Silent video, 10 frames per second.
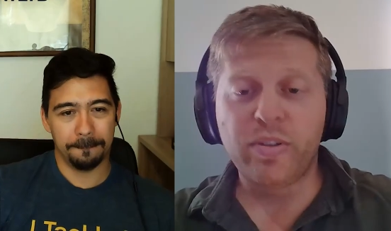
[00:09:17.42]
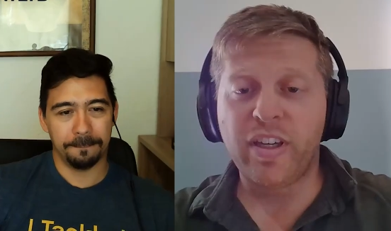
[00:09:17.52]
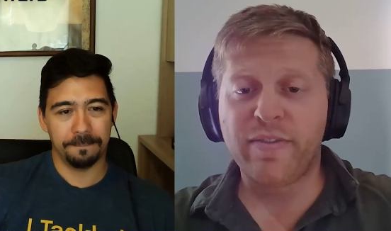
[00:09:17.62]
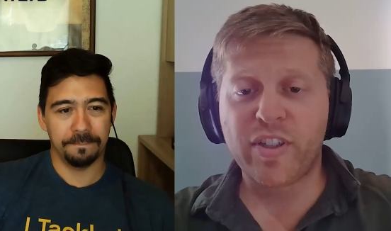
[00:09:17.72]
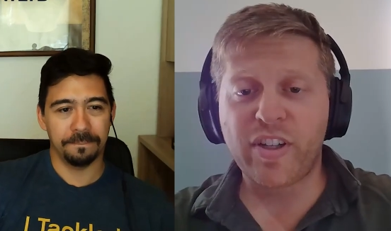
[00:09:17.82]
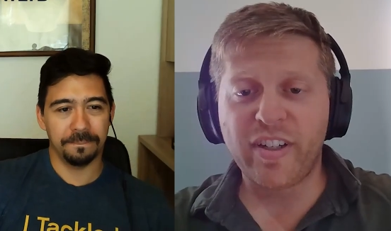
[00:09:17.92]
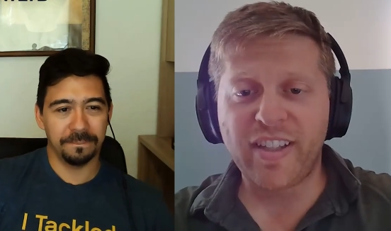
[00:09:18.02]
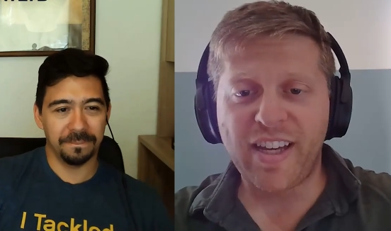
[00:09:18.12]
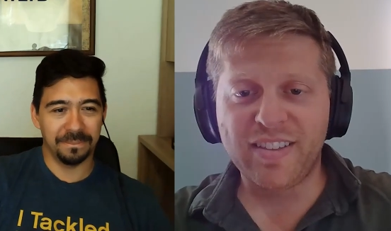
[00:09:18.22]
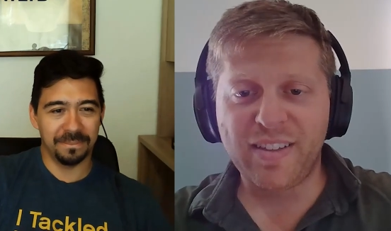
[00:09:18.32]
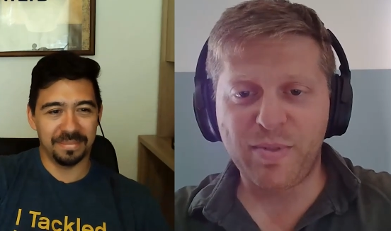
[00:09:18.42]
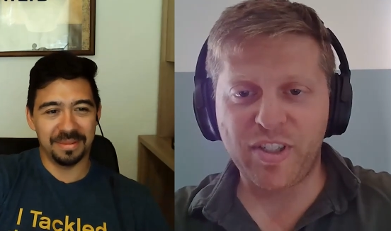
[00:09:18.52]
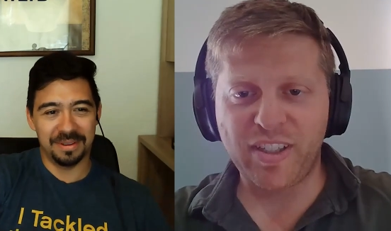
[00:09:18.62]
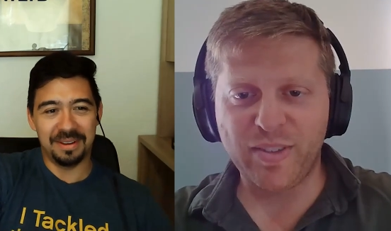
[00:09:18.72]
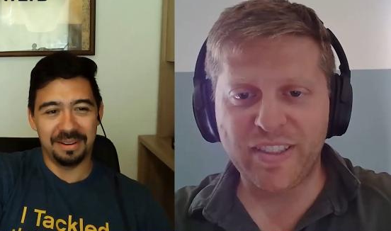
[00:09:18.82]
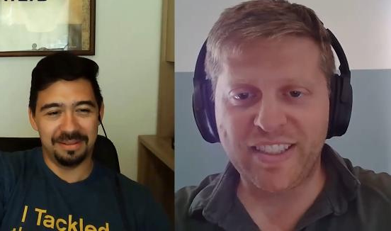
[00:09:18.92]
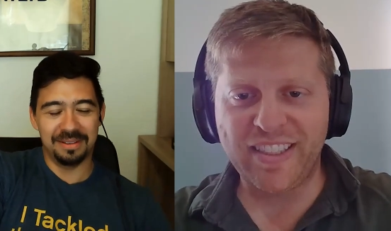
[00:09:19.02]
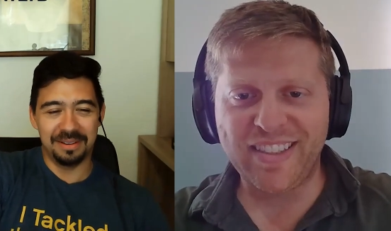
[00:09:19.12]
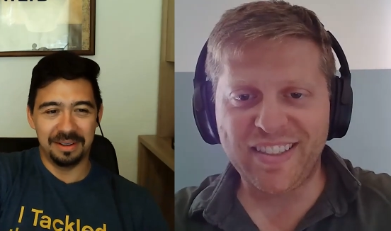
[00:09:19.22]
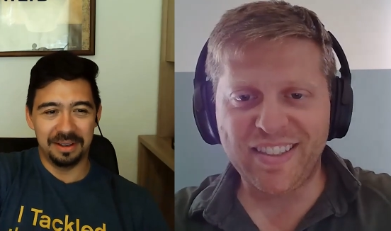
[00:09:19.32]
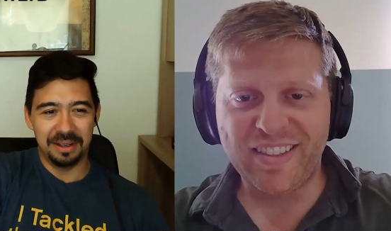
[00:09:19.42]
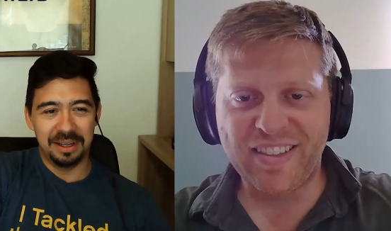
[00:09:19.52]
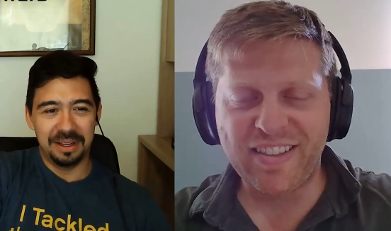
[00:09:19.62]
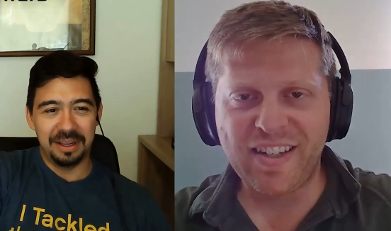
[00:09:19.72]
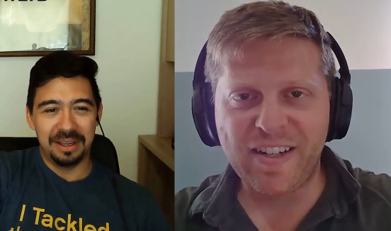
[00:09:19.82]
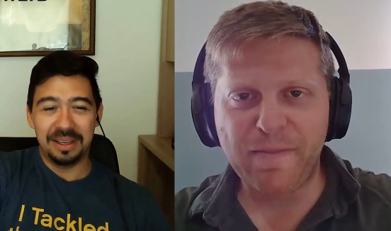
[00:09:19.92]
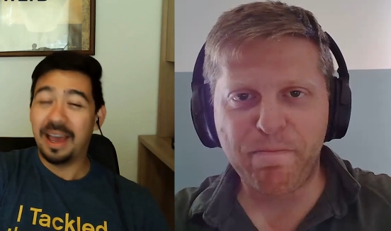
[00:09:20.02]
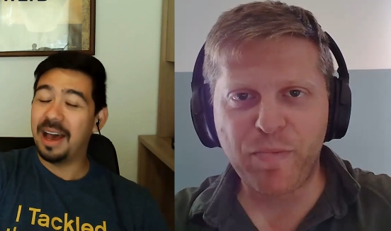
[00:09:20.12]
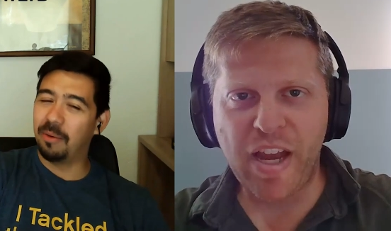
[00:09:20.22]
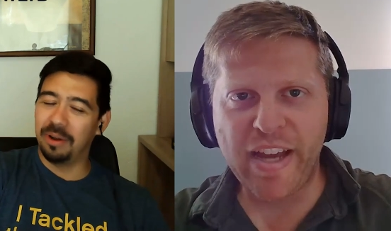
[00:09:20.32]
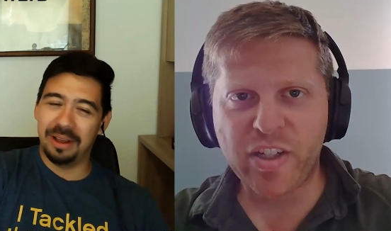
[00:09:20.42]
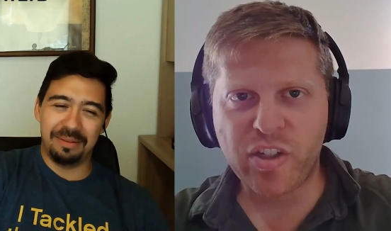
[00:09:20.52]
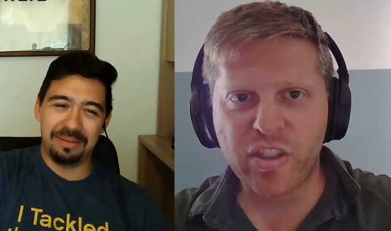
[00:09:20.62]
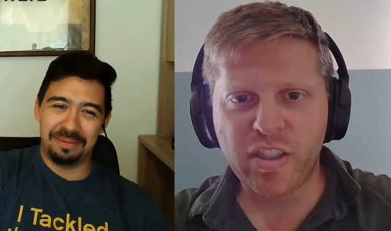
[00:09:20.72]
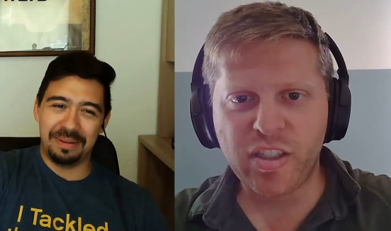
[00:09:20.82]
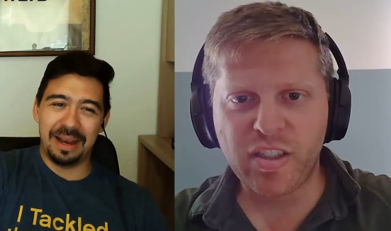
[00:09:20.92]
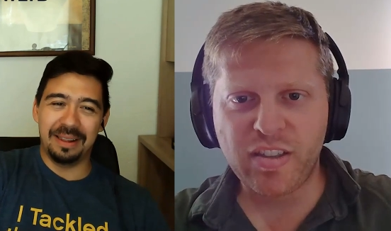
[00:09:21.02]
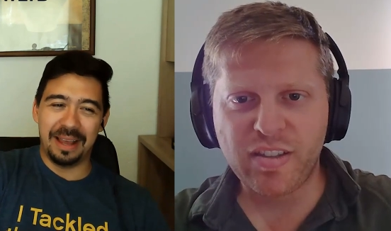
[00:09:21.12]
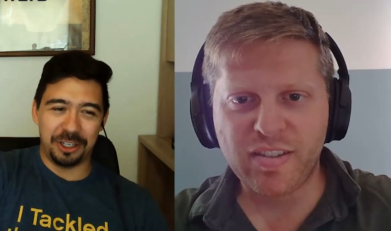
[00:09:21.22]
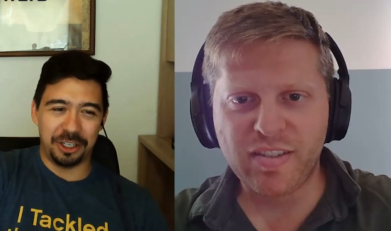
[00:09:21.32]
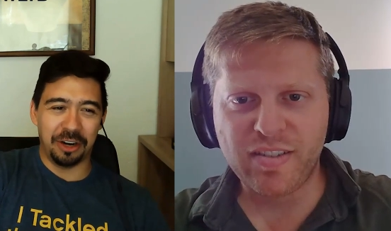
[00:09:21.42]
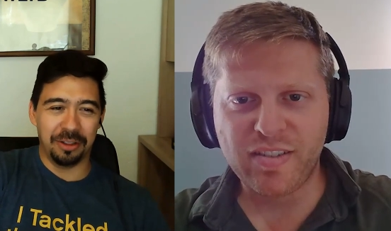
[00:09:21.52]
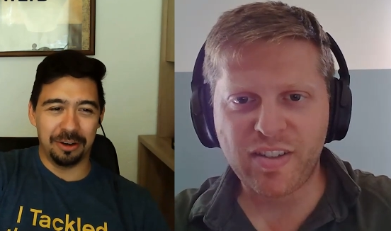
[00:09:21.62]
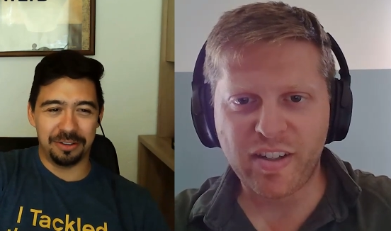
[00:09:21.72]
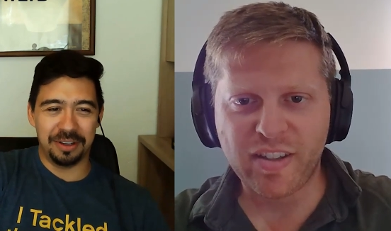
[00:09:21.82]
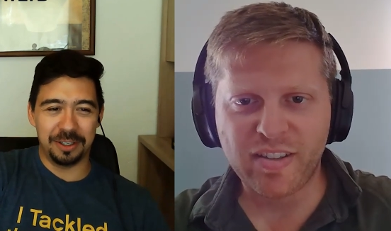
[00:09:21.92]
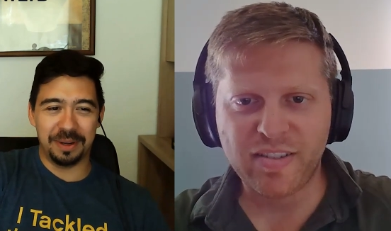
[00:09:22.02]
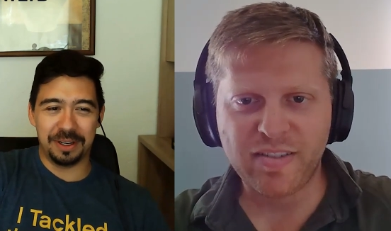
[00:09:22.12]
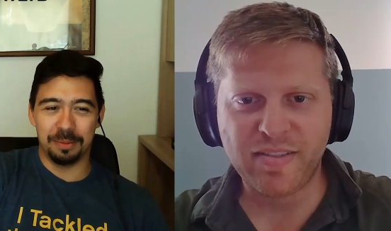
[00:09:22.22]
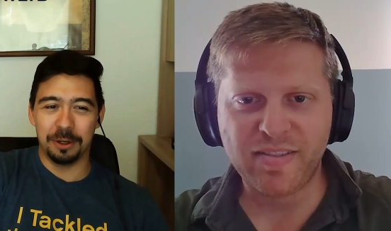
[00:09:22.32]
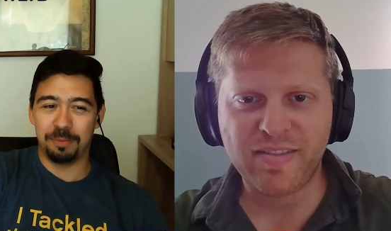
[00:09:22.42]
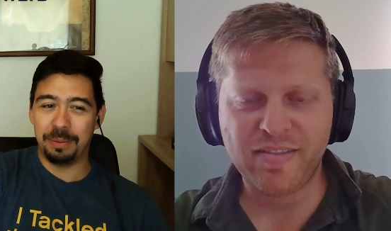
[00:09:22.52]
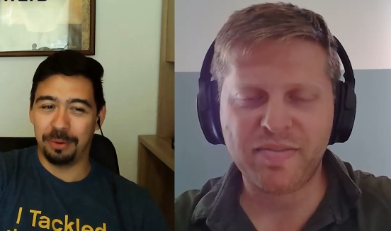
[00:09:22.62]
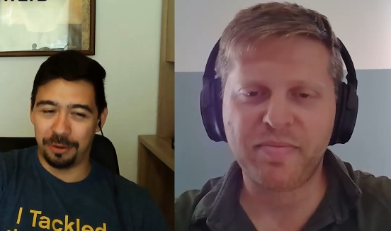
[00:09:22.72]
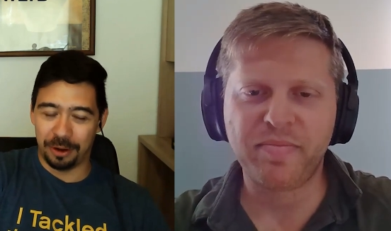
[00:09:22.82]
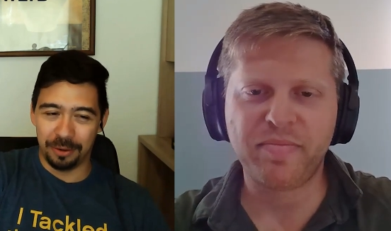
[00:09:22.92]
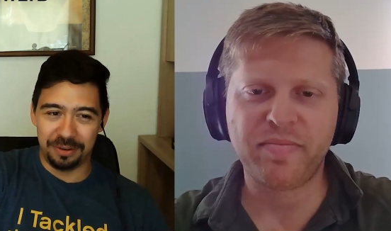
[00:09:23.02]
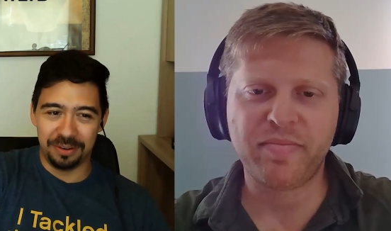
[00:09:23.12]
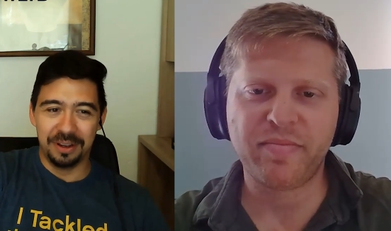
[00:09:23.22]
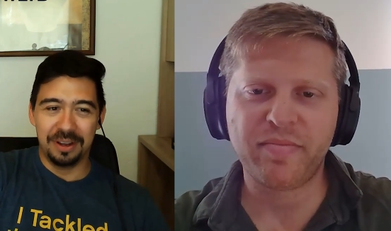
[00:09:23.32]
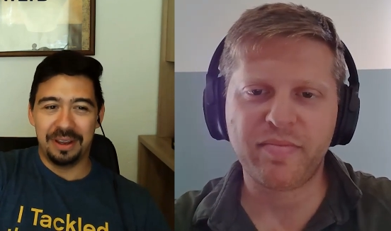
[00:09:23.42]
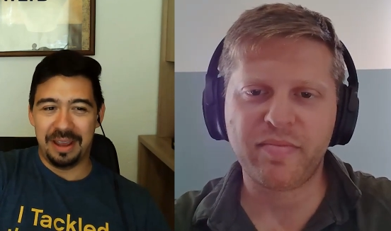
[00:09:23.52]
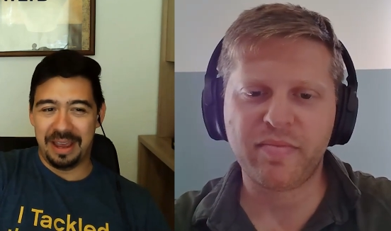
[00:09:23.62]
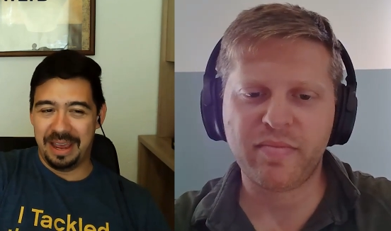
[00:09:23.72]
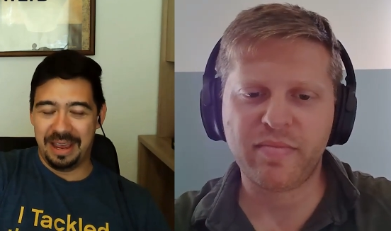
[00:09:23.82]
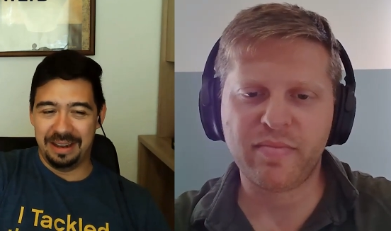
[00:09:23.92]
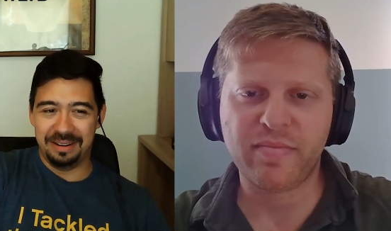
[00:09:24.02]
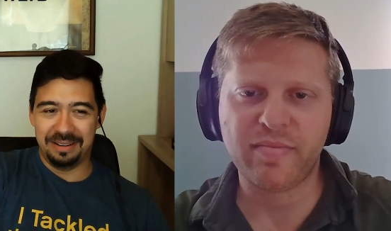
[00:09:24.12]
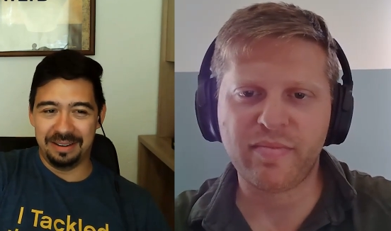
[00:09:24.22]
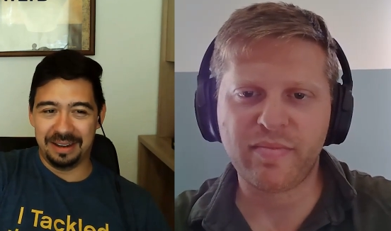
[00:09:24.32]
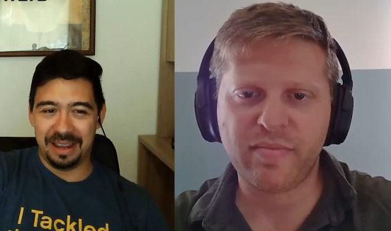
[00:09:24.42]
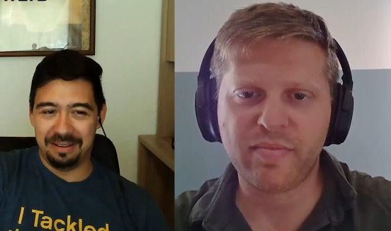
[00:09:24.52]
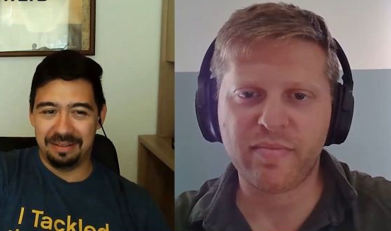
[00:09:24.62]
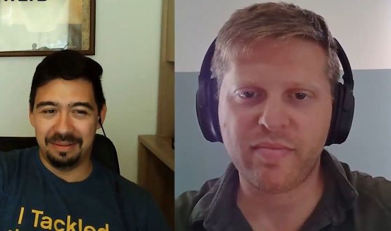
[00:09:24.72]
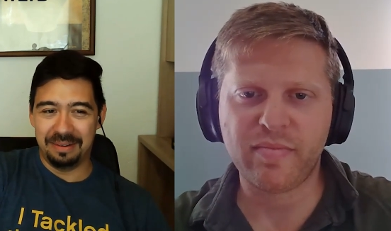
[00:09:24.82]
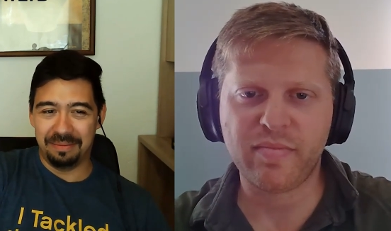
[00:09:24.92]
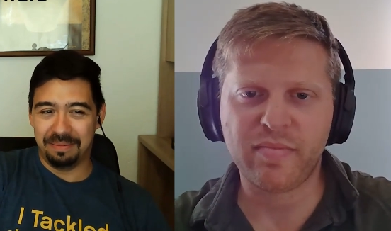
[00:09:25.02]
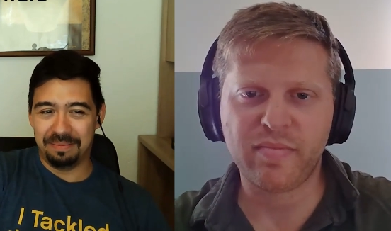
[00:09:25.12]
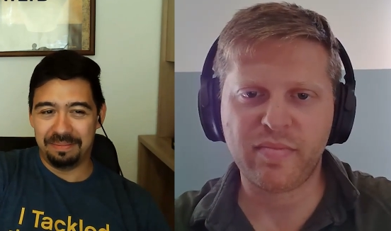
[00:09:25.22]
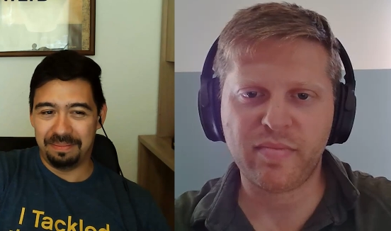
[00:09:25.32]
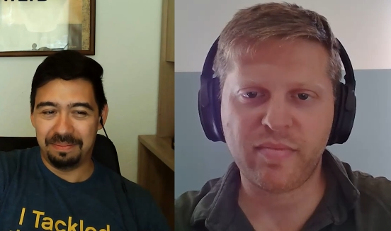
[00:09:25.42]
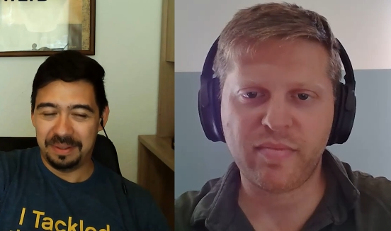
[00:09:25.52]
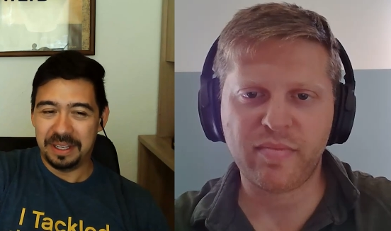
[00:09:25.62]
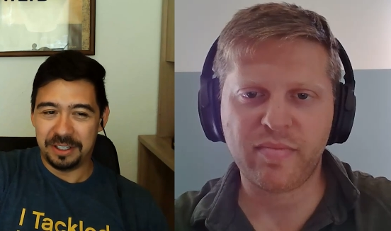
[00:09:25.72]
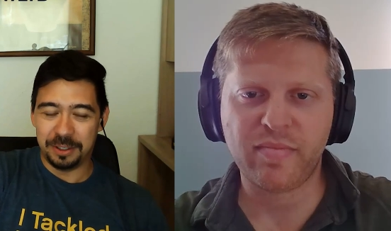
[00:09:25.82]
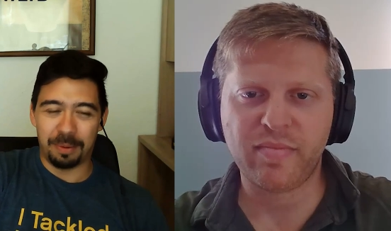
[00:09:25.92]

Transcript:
Speaker 1: thank you for sharing that. I'm sure that wasn't easy. Um,
Speaker 2: yeah, I well, actually... I, I like sharing those things because most people don't. And again,
Speaker 1: this is